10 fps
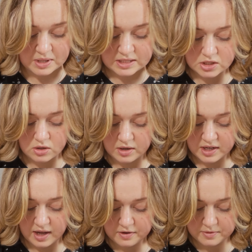this all
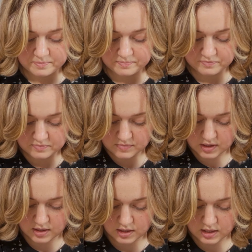together.
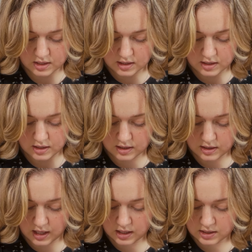And
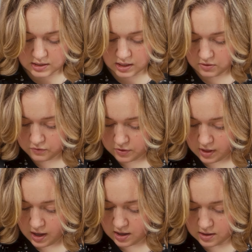that is it for
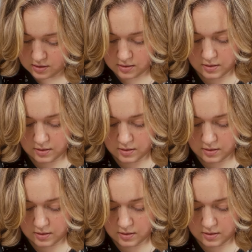that.